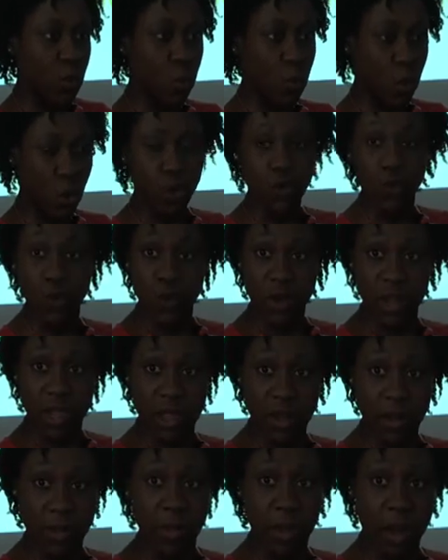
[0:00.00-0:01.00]
what you
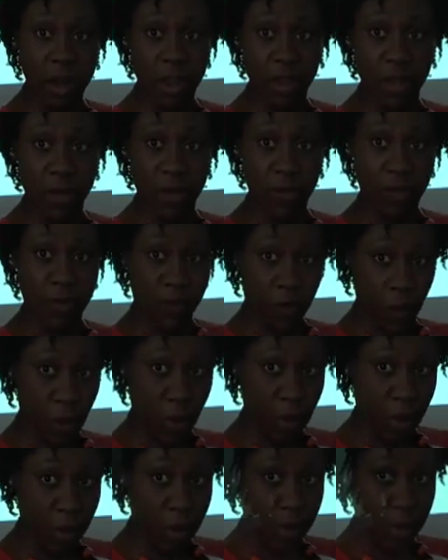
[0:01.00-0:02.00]
need money for.